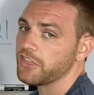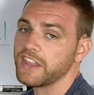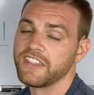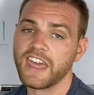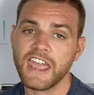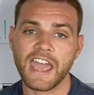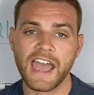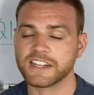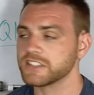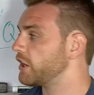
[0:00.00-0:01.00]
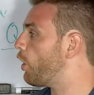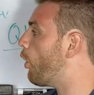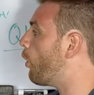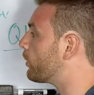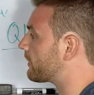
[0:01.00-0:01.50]
then they actually are
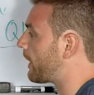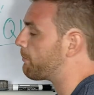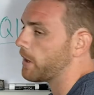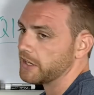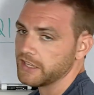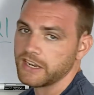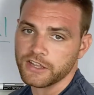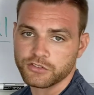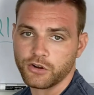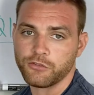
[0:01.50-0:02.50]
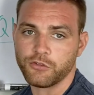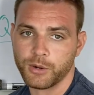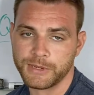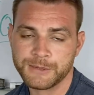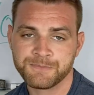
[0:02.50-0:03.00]
holding that money in escrow
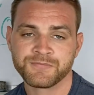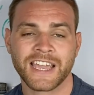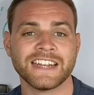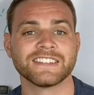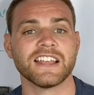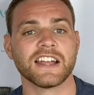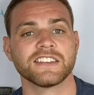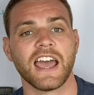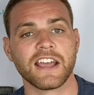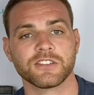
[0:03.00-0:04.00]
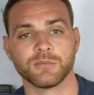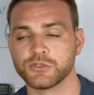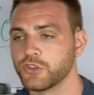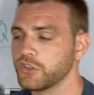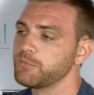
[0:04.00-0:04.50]
for me and it's not
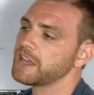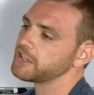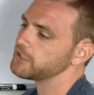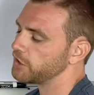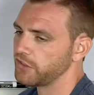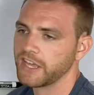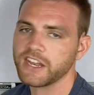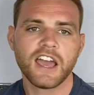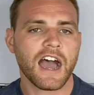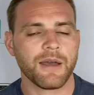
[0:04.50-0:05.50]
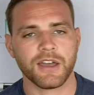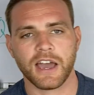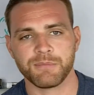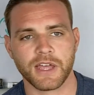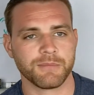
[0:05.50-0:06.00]
taxable. So they're making sure that
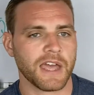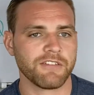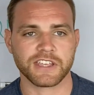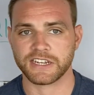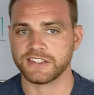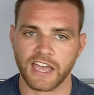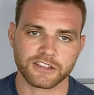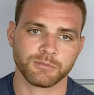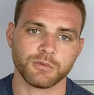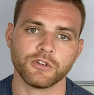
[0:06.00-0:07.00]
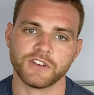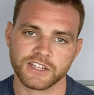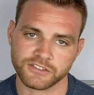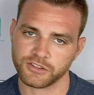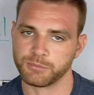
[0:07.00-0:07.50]
I'm not having any taxable
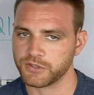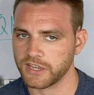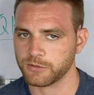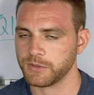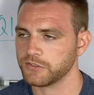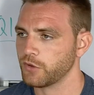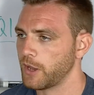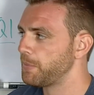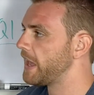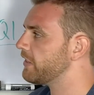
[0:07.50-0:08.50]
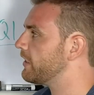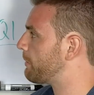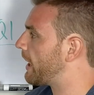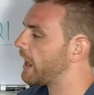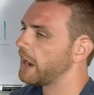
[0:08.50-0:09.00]
events and they're protecting me. So I pay
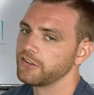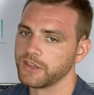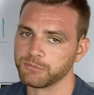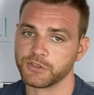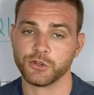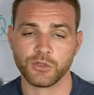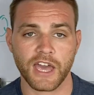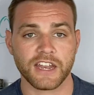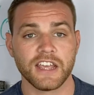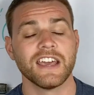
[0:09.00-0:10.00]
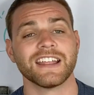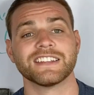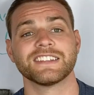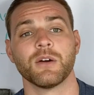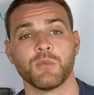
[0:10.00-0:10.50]
them, I hire them to do that.
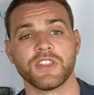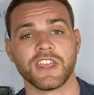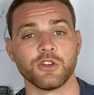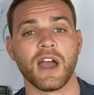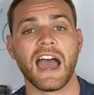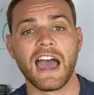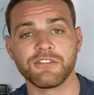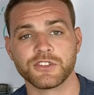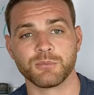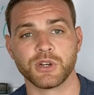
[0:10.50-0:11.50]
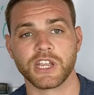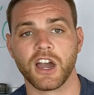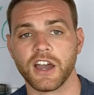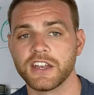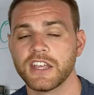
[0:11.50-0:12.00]
It's someone that you have to bring
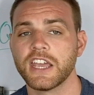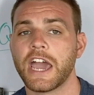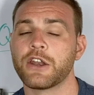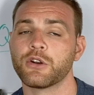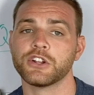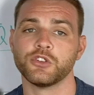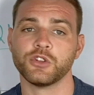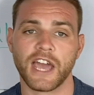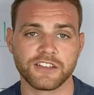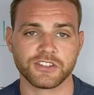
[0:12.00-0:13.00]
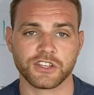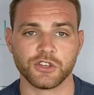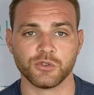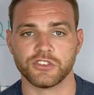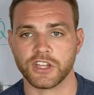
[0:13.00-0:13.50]
on in order to
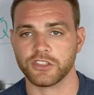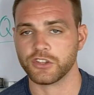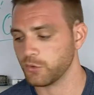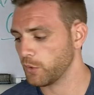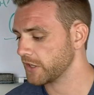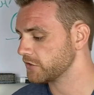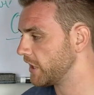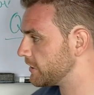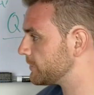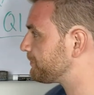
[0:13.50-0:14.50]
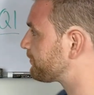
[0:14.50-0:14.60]
execute the 1031 exchange.